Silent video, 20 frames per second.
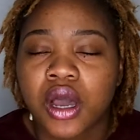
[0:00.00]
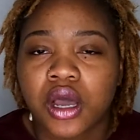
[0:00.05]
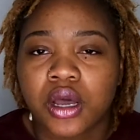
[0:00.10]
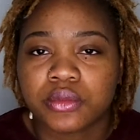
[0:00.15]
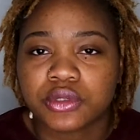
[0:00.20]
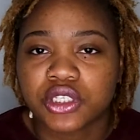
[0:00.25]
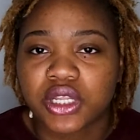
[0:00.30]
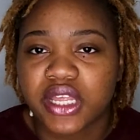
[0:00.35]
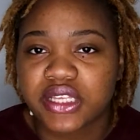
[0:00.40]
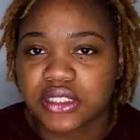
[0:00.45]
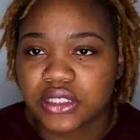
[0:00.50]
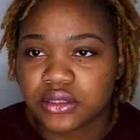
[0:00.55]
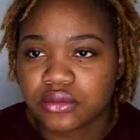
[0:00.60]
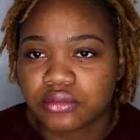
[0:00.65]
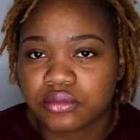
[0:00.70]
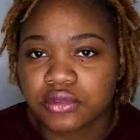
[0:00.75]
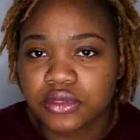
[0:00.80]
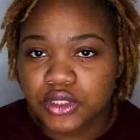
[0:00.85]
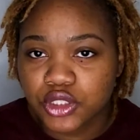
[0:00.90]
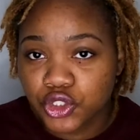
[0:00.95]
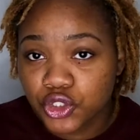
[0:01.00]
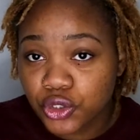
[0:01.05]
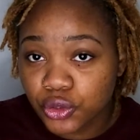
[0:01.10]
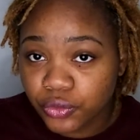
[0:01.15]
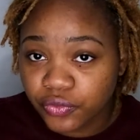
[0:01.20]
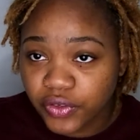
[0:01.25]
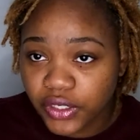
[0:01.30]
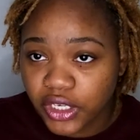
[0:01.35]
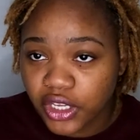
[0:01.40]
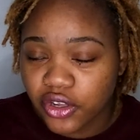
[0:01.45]
So that's 2
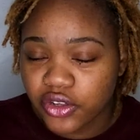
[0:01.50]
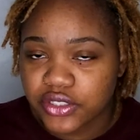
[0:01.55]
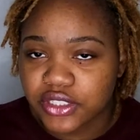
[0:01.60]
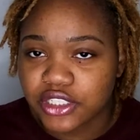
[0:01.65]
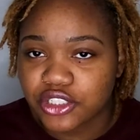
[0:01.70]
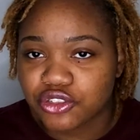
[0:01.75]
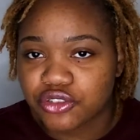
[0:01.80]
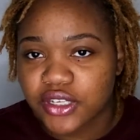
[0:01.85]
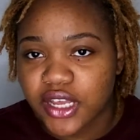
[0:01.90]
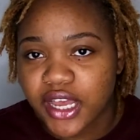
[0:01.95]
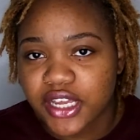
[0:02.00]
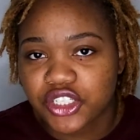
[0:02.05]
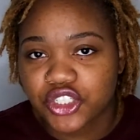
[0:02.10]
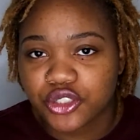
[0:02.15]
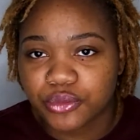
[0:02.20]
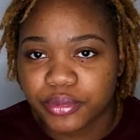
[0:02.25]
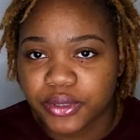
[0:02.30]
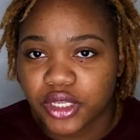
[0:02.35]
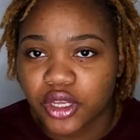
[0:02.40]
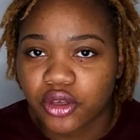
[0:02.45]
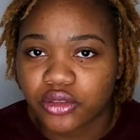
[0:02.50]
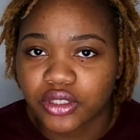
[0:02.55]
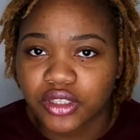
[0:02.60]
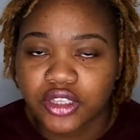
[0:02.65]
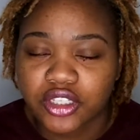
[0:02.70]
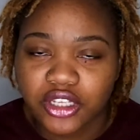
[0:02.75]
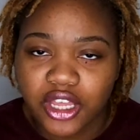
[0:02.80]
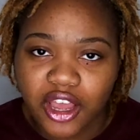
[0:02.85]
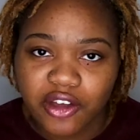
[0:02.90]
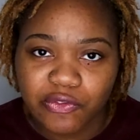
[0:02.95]
videos that you guys should be on the
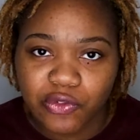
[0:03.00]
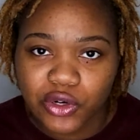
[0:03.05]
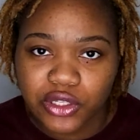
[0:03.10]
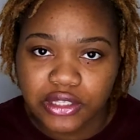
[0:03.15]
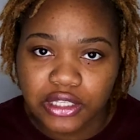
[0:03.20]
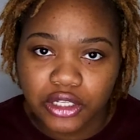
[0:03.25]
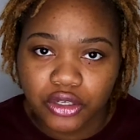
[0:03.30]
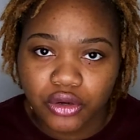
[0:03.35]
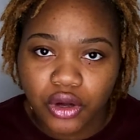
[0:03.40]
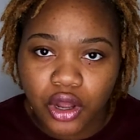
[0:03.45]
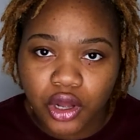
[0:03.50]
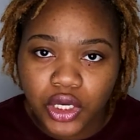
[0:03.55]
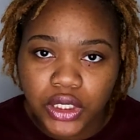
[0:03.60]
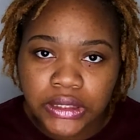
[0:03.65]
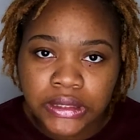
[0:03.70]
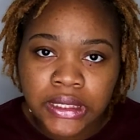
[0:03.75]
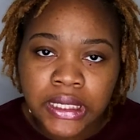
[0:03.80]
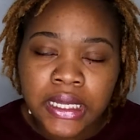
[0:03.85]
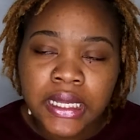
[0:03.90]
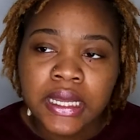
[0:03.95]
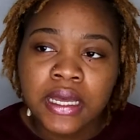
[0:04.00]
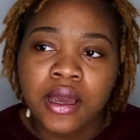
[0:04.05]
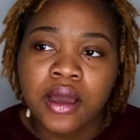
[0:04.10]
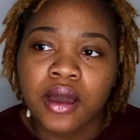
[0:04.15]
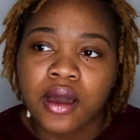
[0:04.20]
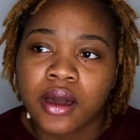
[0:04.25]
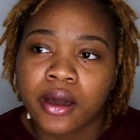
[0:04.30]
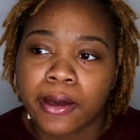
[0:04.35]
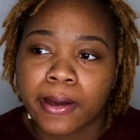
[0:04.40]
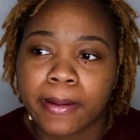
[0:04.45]
lookout for later on.
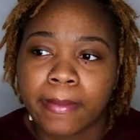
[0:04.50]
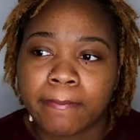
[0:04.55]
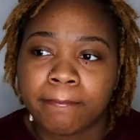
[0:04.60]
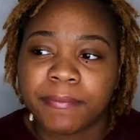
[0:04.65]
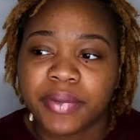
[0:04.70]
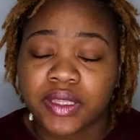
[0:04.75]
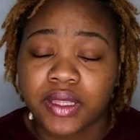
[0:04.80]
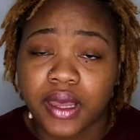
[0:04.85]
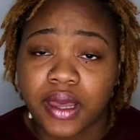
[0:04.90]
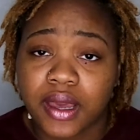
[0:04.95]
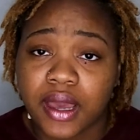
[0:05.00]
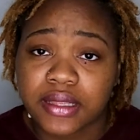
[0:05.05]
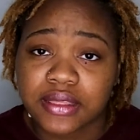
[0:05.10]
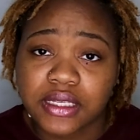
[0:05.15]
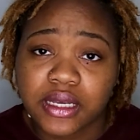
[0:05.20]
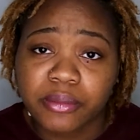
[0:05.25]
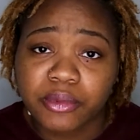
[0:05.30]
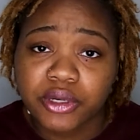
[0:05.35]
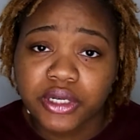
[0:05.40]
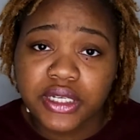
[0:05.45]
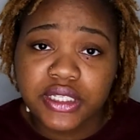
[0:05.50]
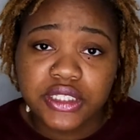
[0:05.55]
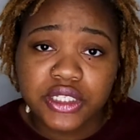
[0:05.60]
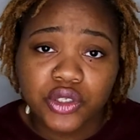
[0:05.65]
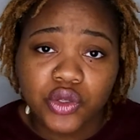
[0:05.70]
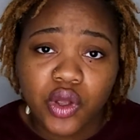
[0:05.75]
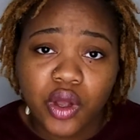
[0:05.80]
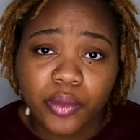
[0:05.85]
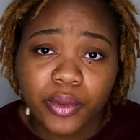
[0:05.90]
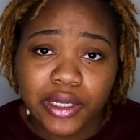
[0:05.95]
But yeah, I think I'm going to
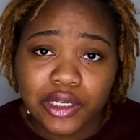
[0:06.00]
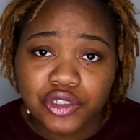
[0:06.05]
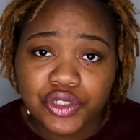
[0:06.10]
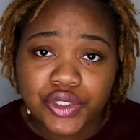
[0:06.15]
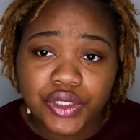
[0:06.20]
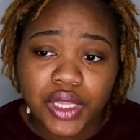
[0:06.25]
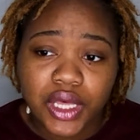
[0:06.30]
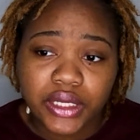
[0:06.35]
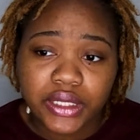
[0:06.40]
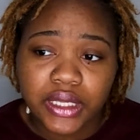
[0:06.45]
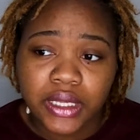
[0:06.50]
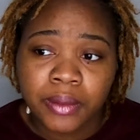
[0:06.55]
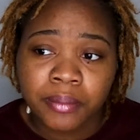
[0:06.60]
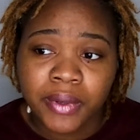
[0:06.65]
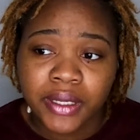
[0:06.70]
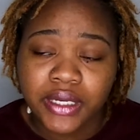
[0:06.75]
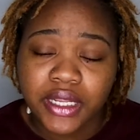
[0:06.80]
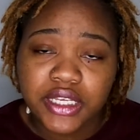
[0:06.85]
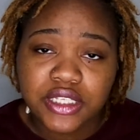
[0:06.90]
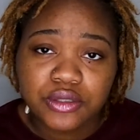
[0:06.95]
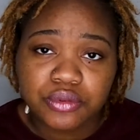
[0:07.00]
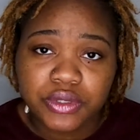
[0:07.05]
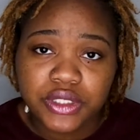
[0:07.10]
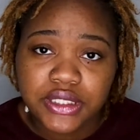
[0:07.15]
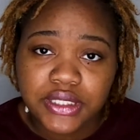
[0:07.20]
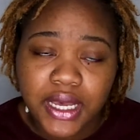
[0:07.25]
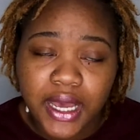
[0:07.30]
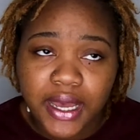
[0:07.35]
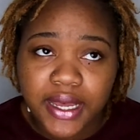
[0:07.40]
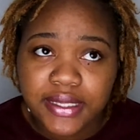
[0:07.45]
continue on with interlocking. My next
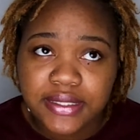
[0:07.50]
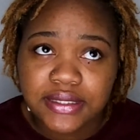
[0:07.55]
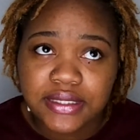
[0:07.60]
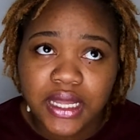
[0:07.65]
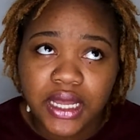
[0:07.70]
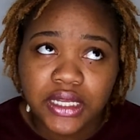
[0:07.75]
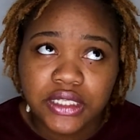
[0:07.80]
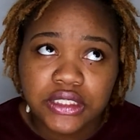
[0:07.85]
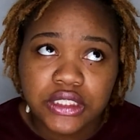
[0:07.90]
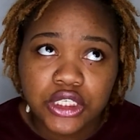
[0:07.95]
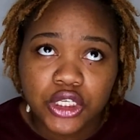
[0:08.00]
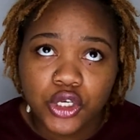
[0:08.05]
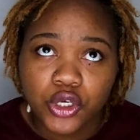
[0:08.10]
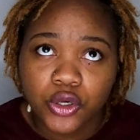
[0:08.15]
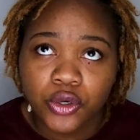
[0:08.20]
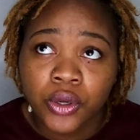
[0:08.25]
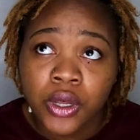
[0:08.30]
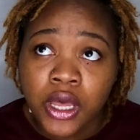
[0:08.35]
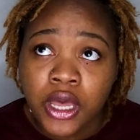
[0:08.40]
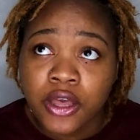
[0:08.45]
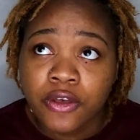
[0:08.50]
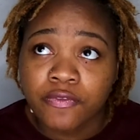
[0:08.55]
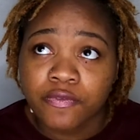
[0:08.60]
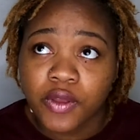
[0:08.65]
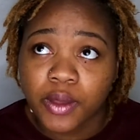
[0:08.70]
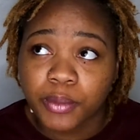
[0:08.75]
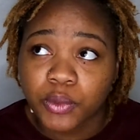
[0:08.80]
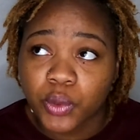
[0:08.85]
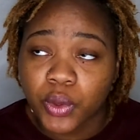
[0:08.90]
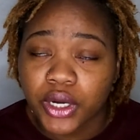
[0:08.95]
retie is not till
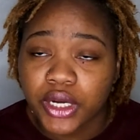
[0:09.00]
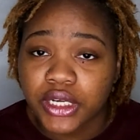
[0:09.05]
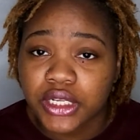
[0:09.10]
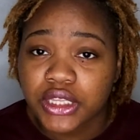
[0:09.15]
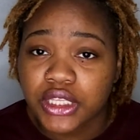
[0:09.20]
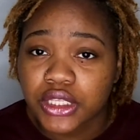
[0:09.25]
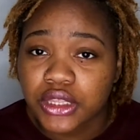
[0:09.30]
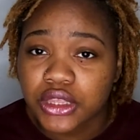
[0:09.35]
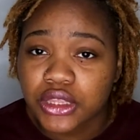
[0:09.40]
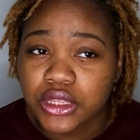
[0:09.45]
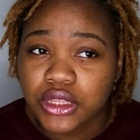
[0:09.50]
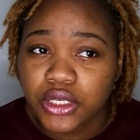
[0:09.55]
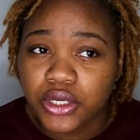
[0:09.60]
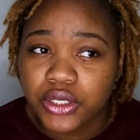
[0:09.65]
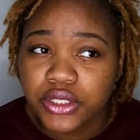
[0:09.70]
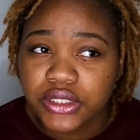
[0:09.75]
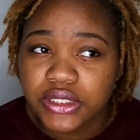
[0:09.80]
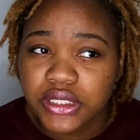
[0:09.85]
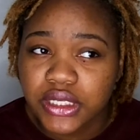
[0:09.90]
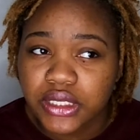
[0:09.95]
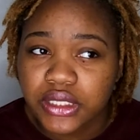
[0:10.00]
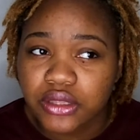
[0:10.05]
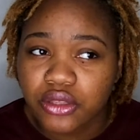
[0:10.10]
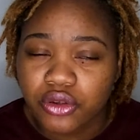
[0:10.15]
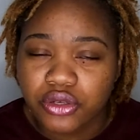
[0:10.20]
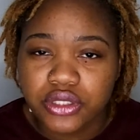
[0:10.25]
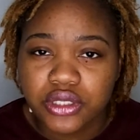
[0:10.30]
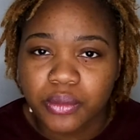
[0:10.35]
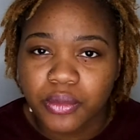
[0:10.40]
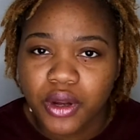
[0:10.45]
February the 13th or
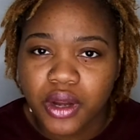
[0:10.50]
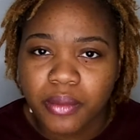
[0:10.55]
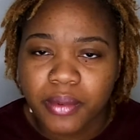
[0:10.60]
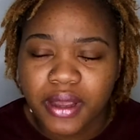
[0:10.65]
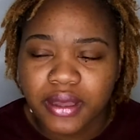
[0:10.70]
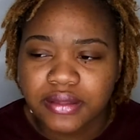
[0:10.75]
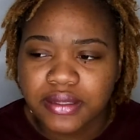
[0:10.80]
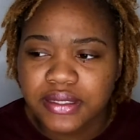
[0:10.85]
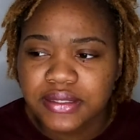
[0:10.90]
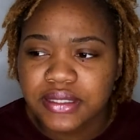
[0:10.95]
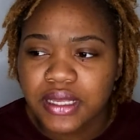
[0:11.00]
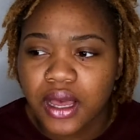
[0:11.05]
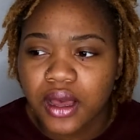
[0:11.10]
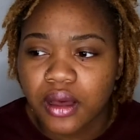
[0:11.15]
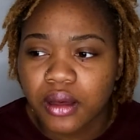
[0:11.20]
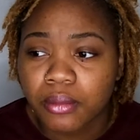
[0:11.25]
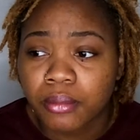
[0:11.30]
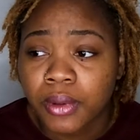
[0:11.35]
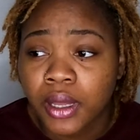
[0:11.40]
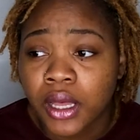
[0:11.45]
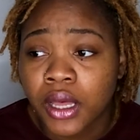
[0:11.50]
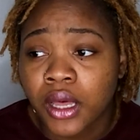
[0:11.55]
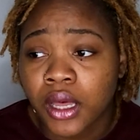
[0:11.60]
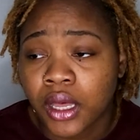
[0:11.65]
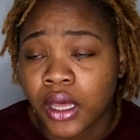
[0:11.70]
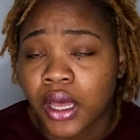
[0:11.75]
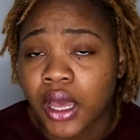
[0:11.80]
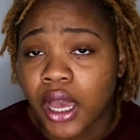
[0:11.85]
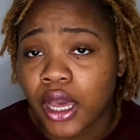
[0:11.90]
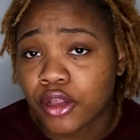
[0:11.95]
somewhere around that time.
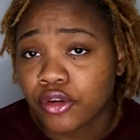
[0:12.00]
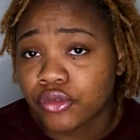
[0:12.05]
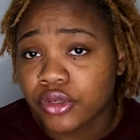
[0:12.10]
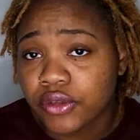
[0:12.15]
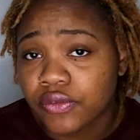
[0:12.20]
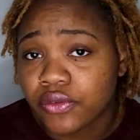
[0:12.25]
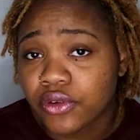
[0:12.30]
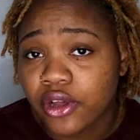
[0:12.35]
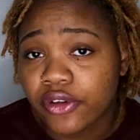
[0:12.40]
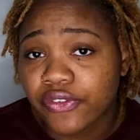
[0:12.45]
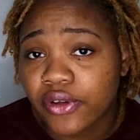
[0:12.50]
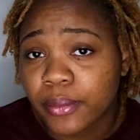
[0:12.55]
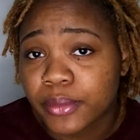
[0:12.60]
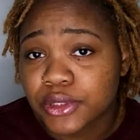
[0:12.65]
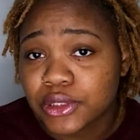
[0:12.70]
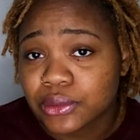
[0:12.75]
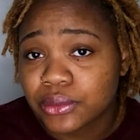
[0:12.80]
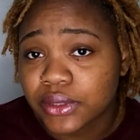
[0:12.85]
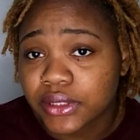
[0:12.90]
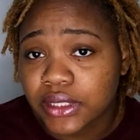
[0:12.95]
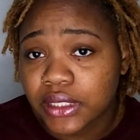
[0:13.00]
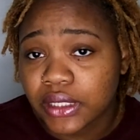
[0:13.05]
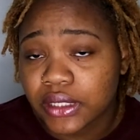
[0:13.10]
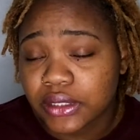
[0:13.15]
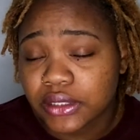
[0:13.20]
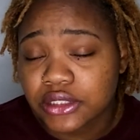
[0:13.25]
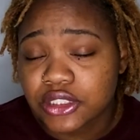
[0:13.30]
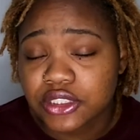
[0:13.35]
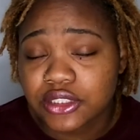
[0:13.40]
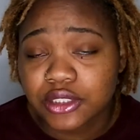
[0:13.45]
I don't even know if I'm going to do it then.
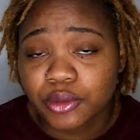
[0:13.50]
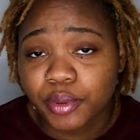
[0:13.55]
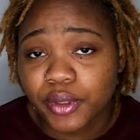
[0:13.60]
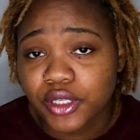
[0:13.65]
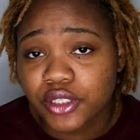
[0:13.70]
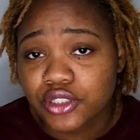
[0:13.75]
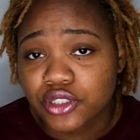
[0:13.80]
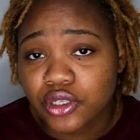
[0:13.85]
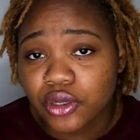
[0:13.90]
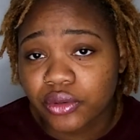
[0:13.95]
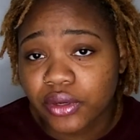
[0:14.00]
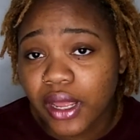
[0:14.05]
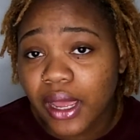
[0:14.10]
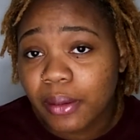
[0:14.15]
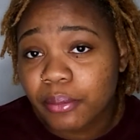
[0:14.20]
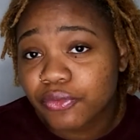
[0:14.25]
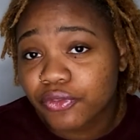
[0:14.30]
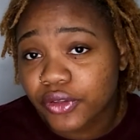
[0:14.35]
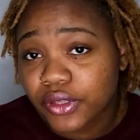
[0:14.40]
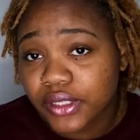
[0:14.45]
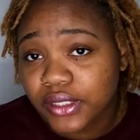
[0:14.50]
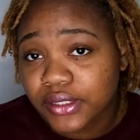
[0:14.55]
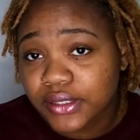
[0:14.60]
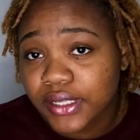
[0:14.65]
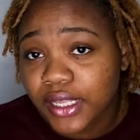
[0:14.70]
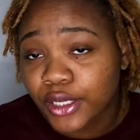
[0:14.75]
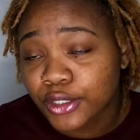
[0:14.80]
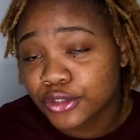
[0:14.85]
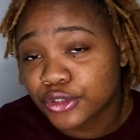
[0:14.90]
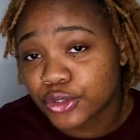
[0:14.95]
It just depends on how I'm feeling
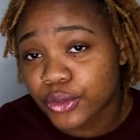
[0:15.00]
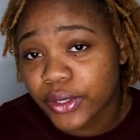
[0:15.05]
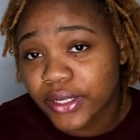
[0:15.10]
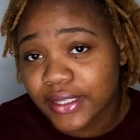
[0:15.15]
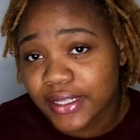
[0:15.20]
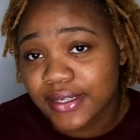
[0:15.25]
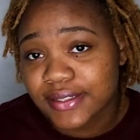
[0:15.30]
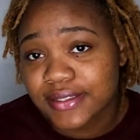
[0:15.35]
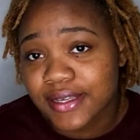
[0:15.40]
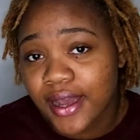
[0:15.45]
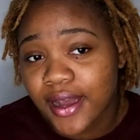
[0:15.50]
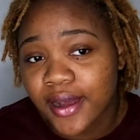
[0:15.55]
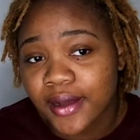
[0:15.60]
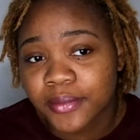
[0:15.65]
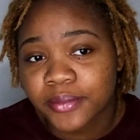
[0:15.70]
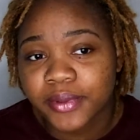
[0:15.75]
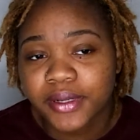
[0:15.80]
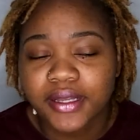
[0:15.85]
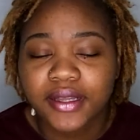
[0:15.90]
during that time.